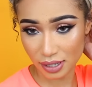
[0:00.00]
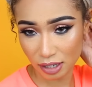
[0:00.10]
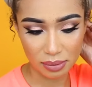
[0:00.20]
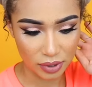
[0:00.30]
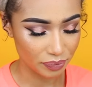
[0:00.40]
just
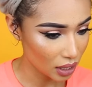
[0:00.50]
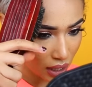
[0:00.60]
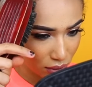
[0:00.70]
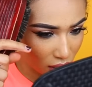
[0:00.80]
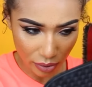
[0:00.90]
how it's
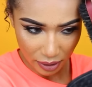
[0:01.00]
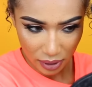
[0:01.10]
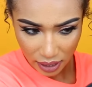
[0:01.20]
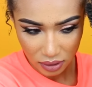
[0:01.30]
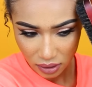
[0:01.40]
done. Hope
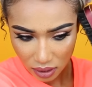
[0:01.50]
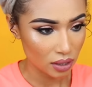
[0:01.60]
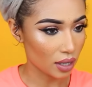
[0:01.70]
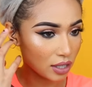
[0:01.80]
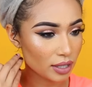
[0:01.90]
you guys
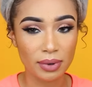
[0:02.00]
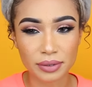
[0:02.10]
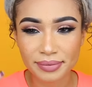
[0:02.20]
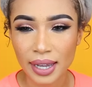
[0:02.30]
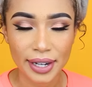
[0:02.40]
enjoyed watching this